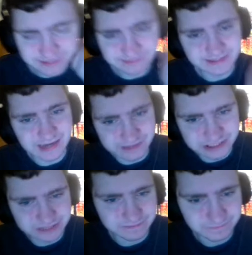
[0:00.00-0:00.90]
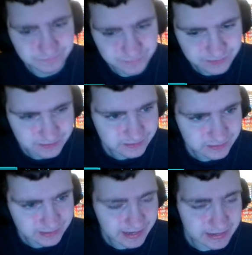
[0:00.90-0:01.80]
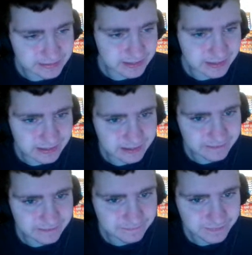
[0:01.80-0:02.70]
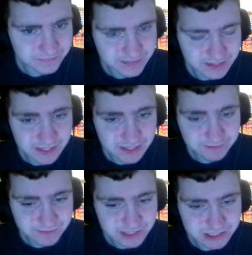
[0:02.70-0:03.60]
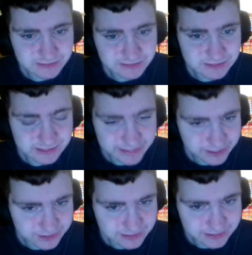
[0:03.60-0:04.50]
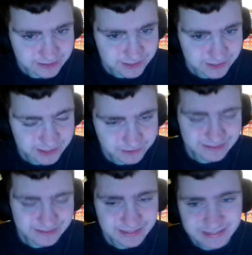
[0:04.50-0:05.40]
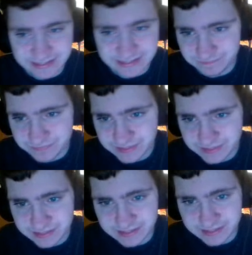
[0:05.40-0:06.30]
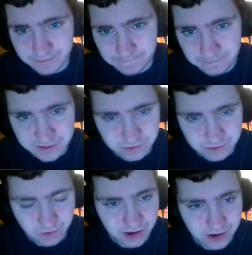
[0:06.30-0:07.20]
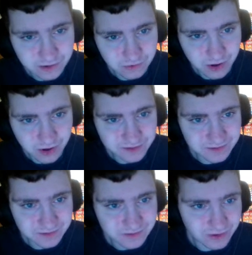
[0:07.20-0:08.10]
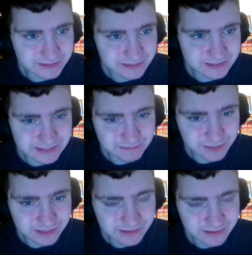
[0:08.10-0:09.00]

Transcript: was in college. And, uh, pretty much just a year to just rethink, you know, qual- quality over quantity. But